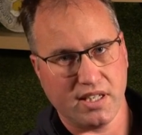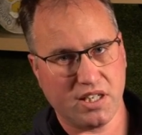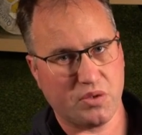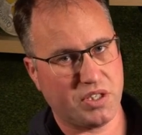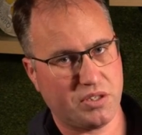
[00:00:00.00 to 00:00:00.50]

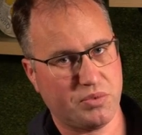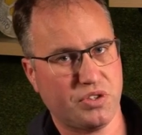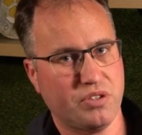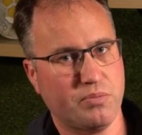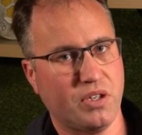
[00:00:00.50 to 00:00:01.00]
Any questions,
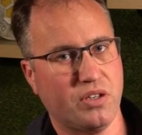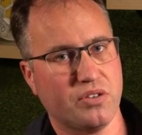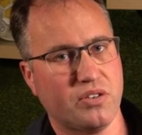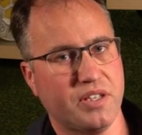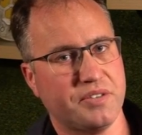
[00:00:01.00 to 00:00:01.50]
shoot them below,
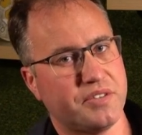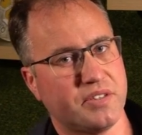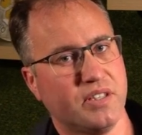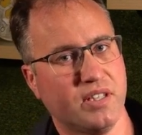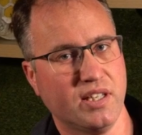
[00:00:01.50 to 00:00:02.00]
guys, and